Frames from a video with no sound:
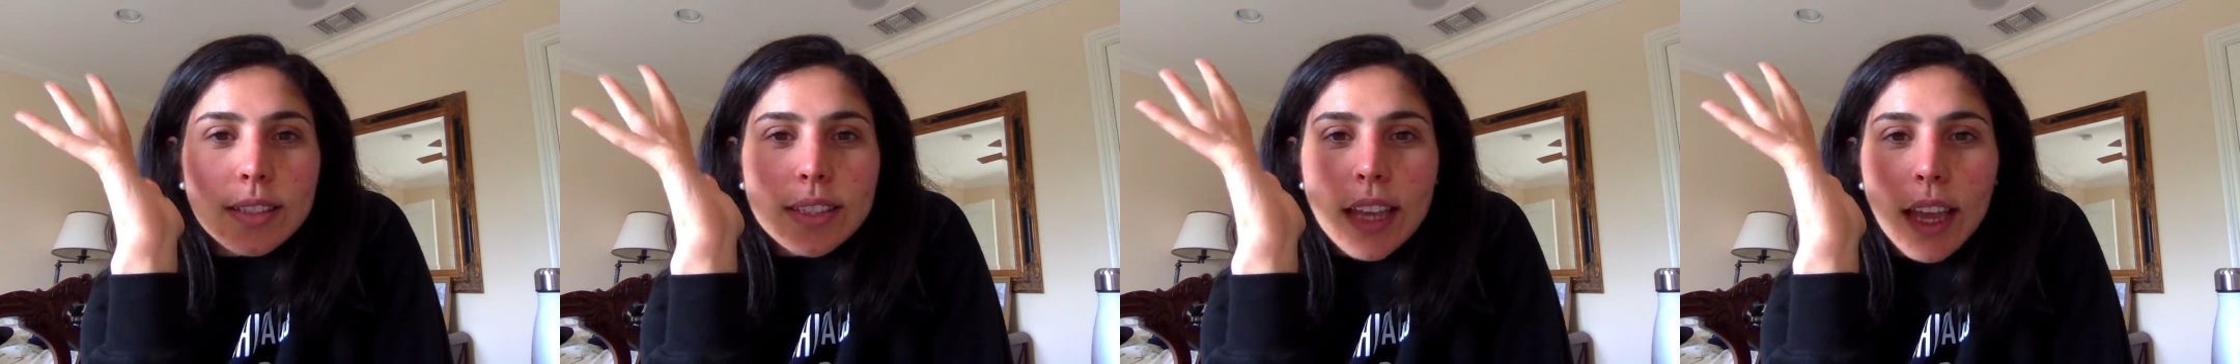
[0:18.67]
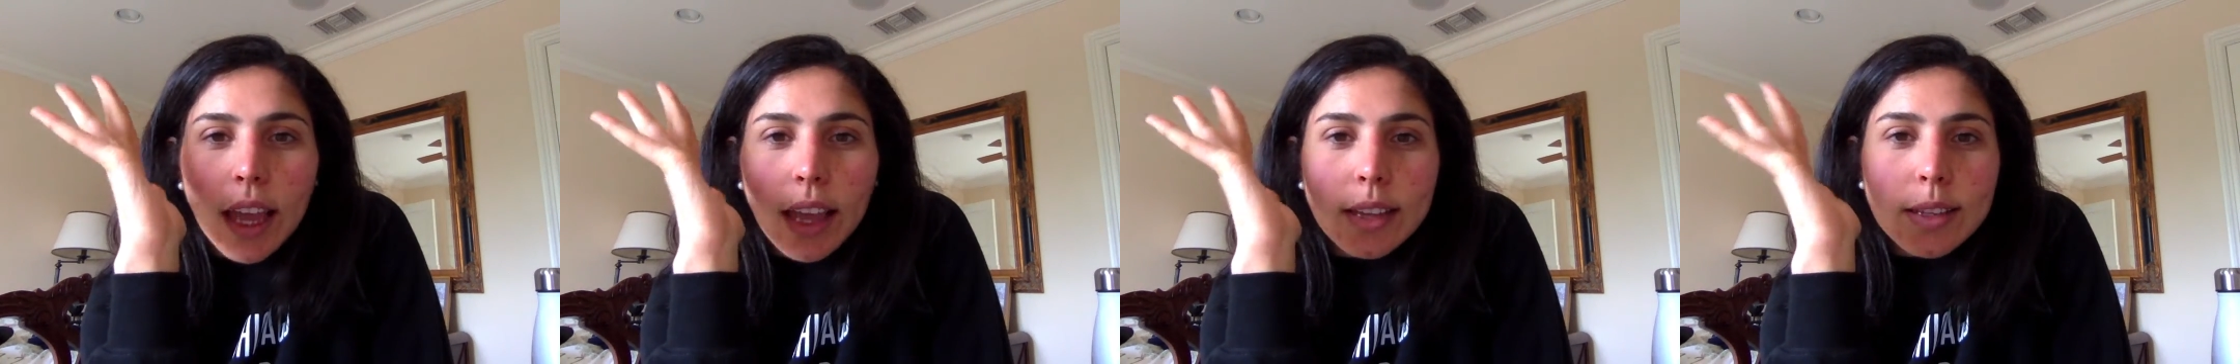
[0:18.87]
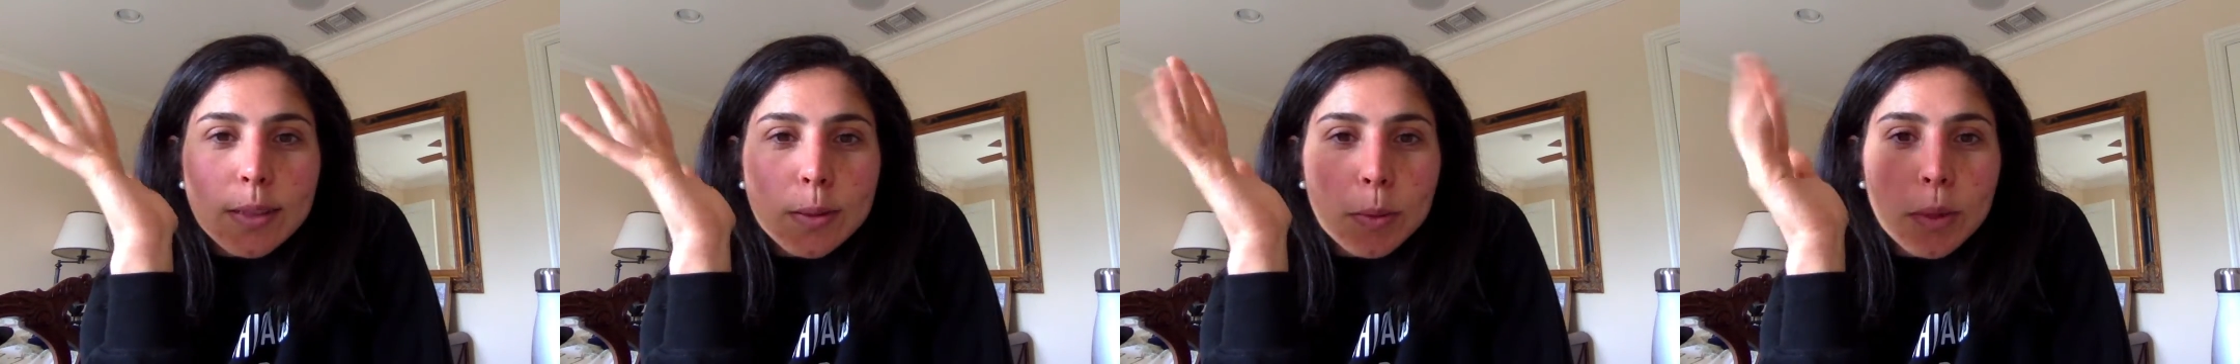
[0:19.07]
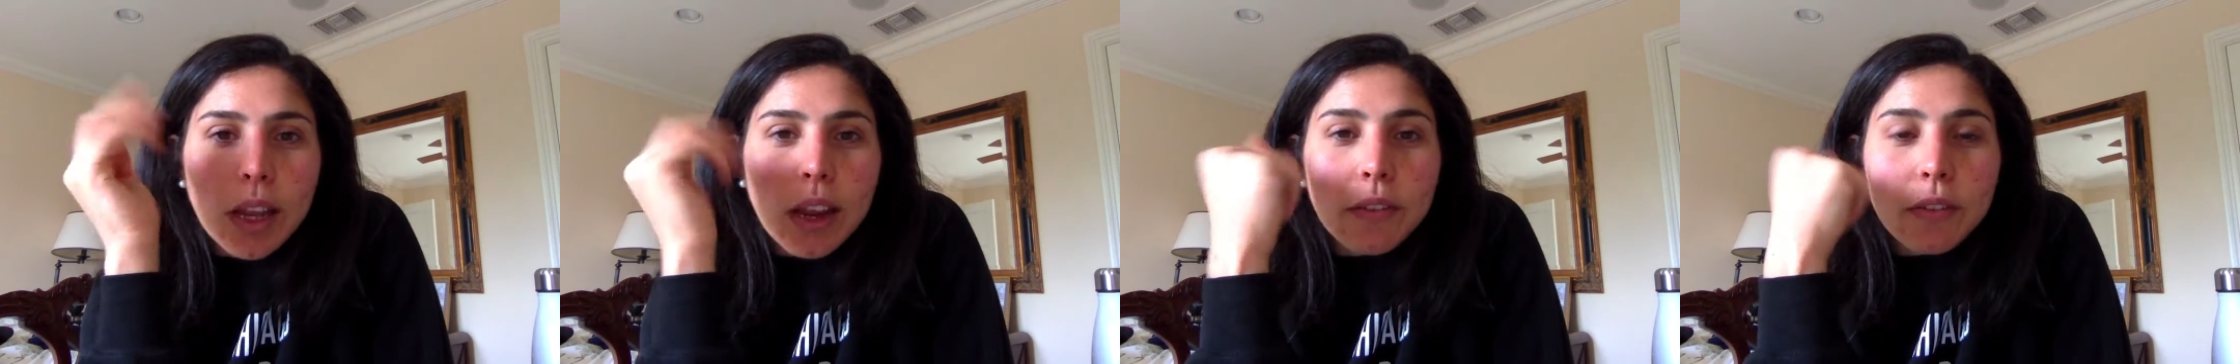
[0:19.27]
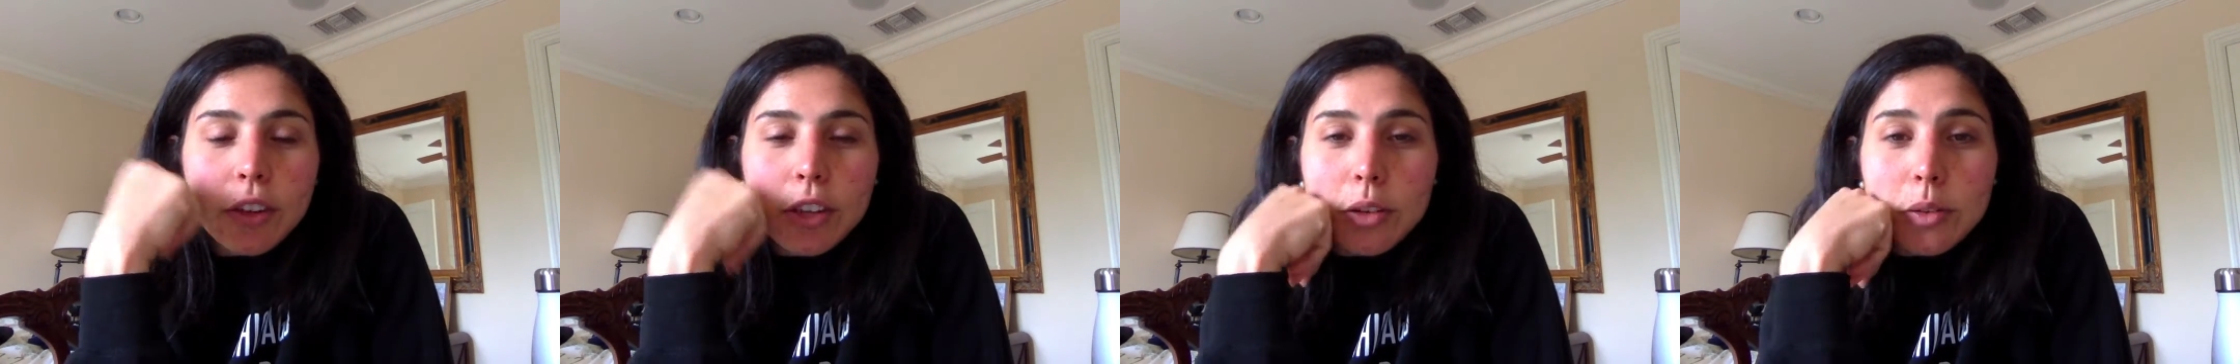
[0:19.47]
text
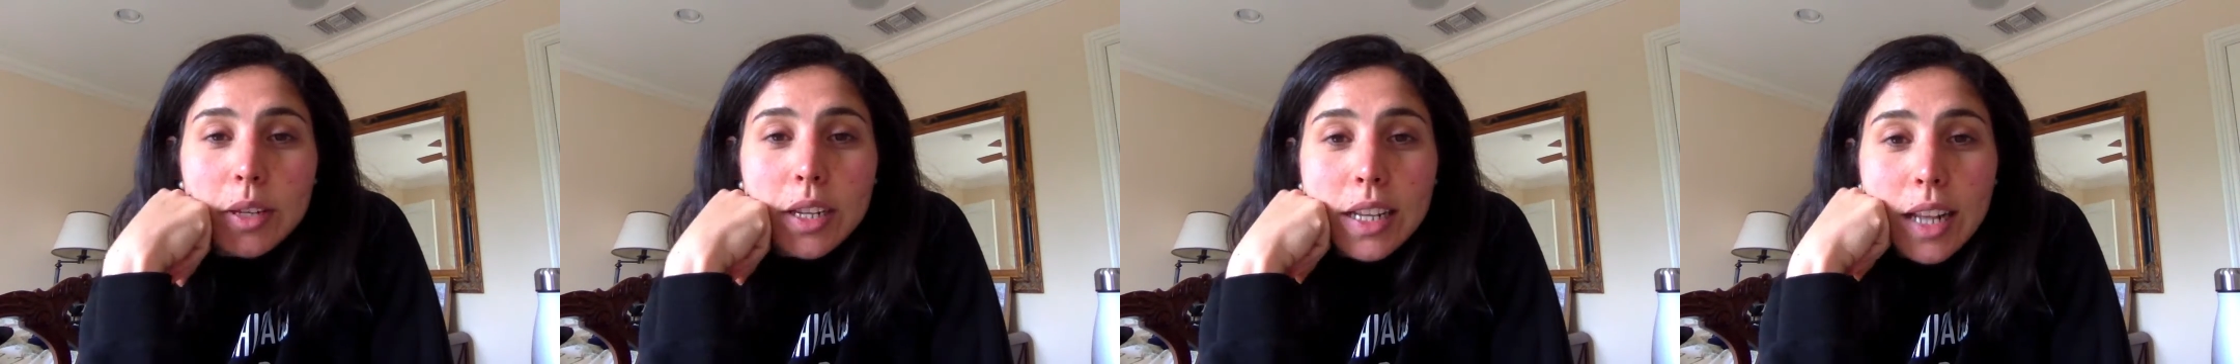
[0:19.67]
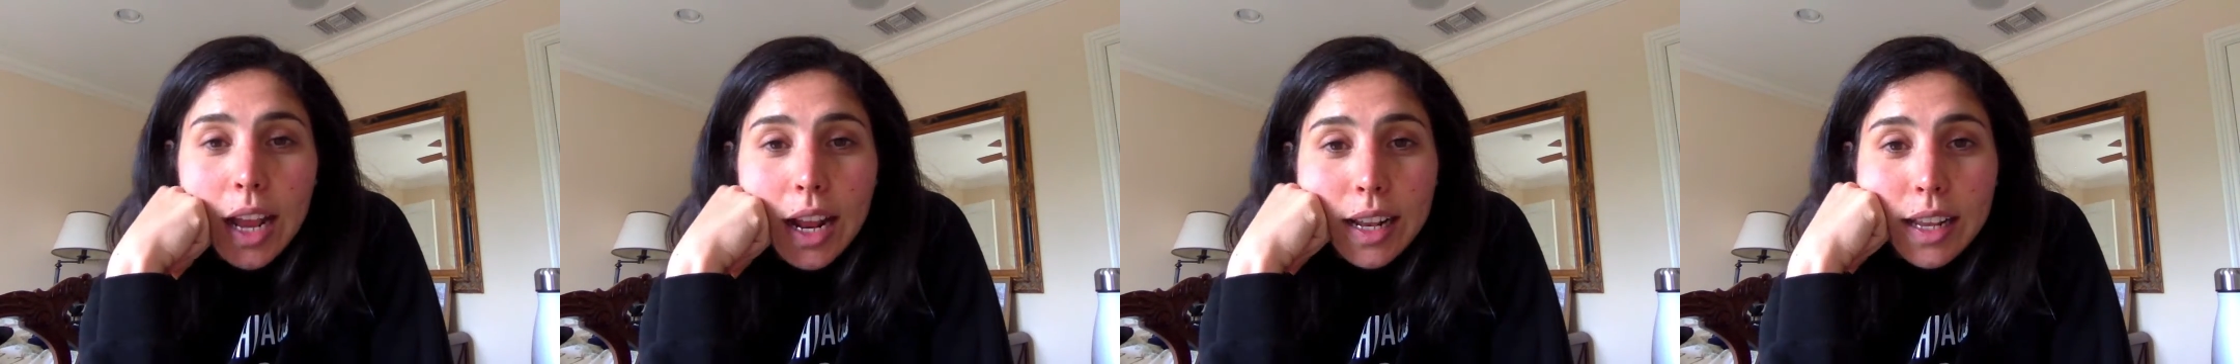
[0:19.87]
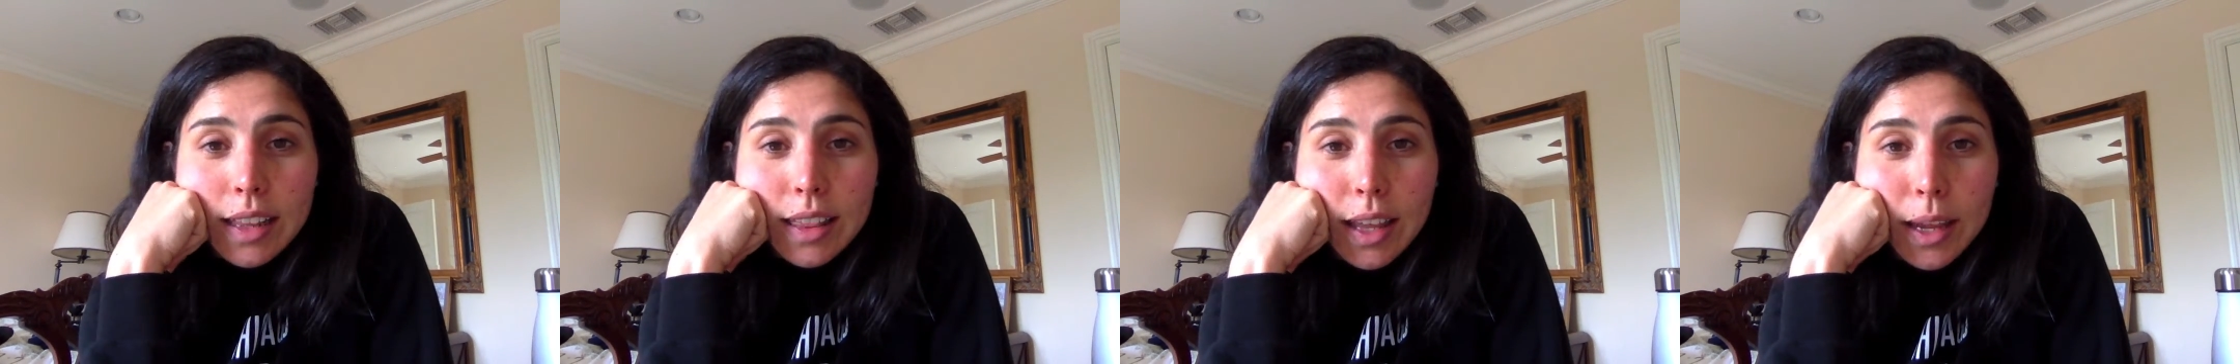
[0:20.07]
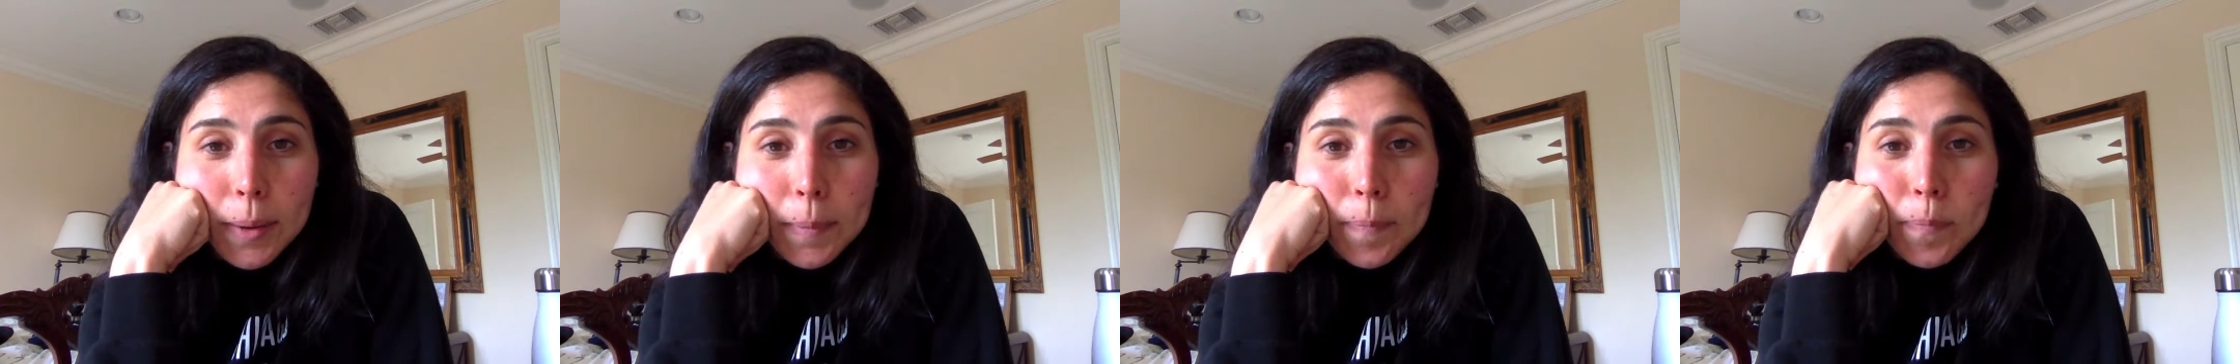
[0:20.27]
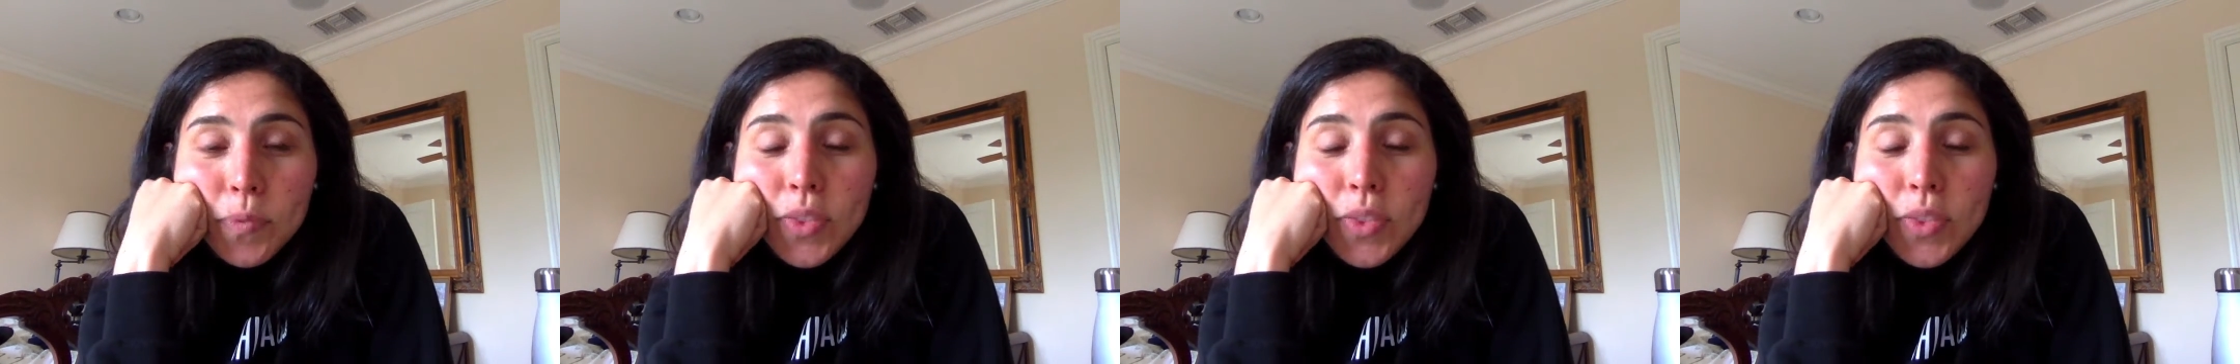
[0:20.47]
whenever you need anything.